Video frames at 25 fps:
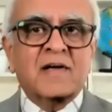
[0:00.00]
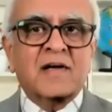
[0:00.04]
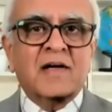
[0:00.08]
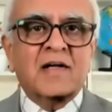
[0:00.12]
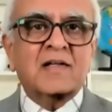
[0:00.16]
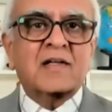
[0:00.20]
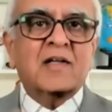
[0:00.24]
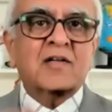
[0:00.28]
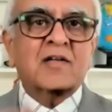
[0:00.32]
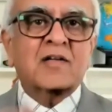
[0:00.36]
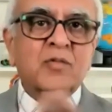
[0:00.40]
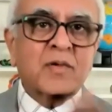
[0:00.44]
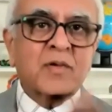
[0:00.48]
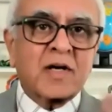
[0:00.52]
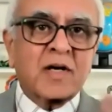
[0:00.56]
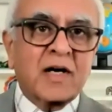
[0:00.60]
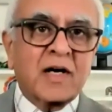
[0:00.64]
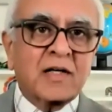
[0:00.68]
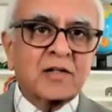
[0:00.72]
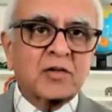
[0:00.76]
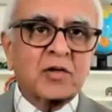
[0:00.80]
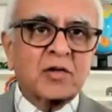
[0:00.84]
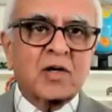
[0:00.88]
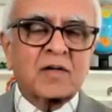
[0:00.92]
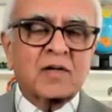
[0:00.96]
And that's when
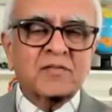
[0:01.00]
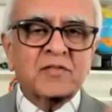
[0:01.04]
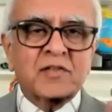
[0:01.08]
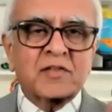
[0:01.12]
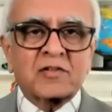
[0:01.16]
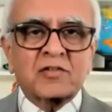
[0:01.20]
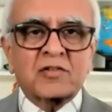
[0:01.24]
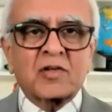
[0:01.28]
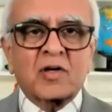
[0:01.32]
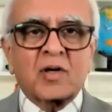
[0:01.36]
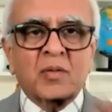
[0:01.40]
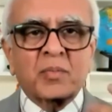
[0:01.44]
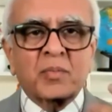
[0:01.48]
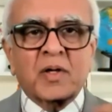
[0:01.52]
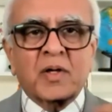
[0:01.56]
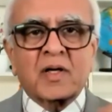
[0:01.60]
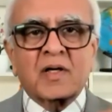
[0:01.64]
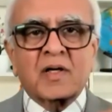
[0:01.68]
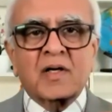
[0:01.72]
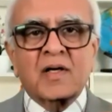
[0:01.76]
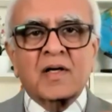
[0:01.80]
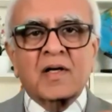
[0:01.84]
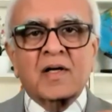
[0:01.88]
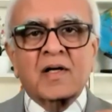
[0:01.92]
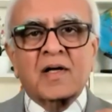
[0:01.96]
I thought of this topic.